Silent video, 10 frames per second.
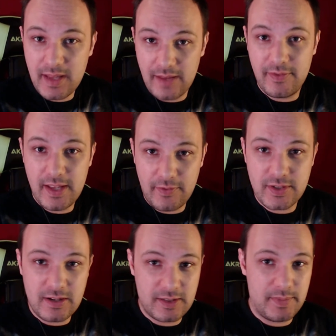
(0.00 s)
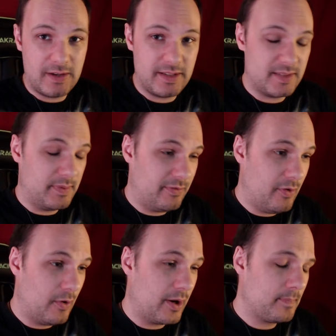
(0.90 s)
I think I've talked about this
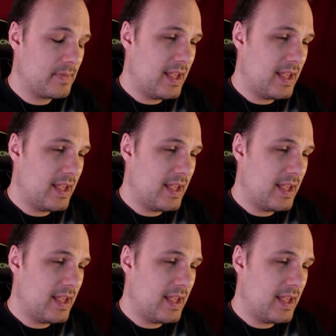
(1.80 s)
before,